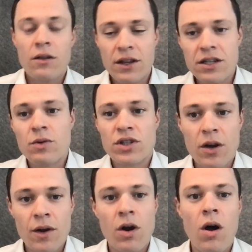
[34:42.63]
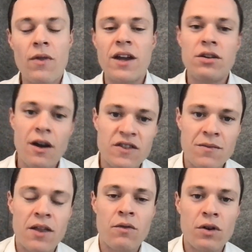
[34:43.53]
This is what's going on. They do have
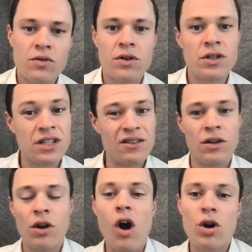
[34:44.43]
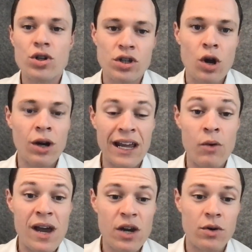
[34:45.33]
some other interests. The auction's only
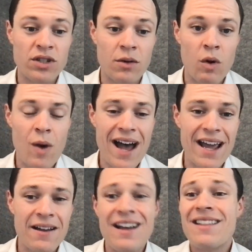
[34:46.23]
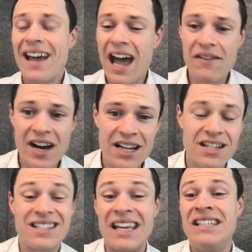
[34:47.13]
a week or so away. They have
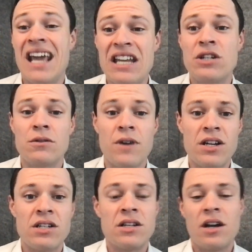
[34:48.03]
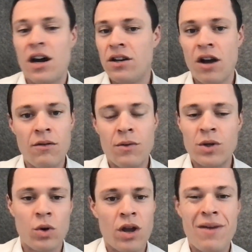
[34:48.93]
asked us again to register. I know we
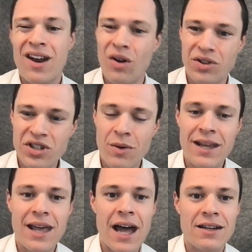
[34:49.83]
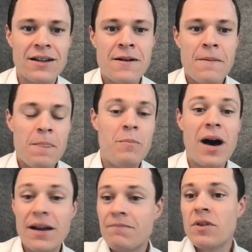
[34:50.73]
were talking about not doing that,
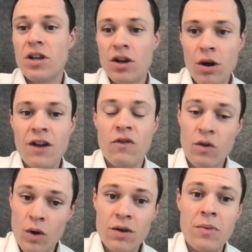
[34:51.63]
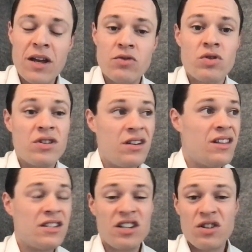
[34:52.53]
but if you want to be interested,
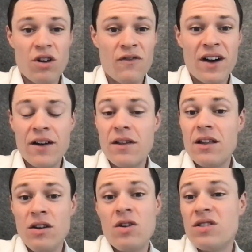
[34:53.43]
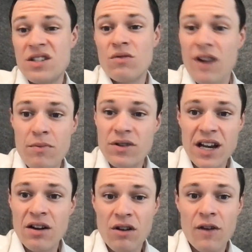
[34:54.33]
this is your offer. You could still
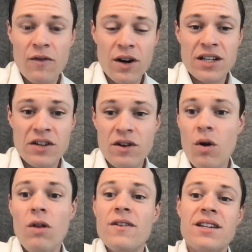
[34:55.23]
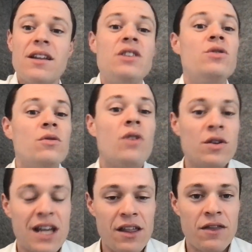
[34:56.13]
represent your offer, etc. All of a sudden, they do
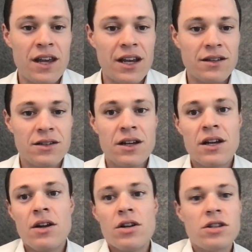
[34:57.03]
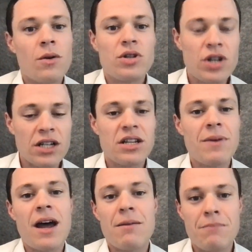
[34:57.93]
those other things. So it's just
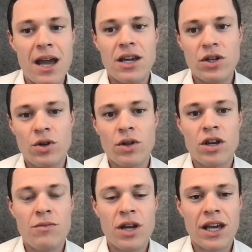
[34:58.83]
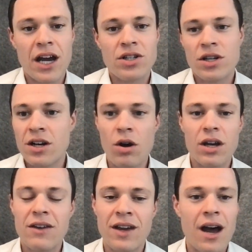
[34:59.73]
about making sure the communication and
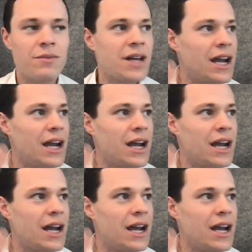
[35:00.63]
not giving up.